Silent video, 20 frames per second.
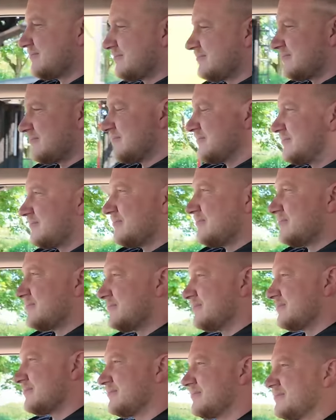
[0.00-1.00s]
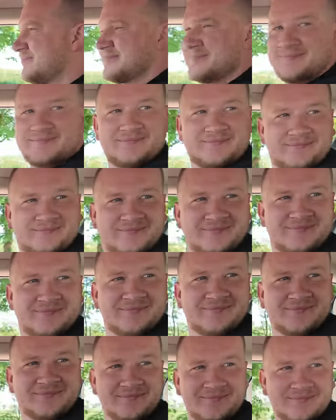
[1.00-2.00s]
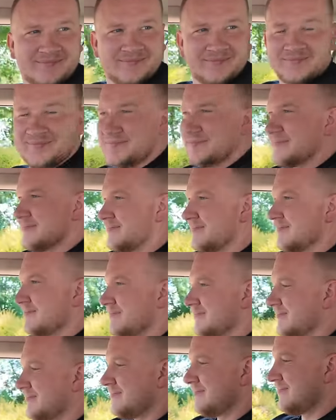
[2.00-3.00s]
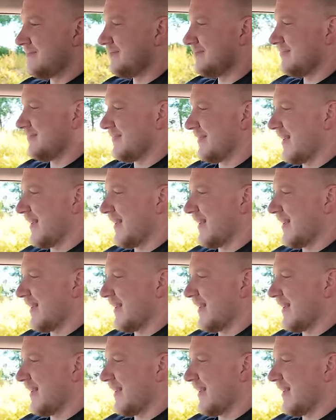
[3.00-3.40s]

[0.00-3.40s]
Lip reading: Wasn't expecting the accelerator to be that sensitive.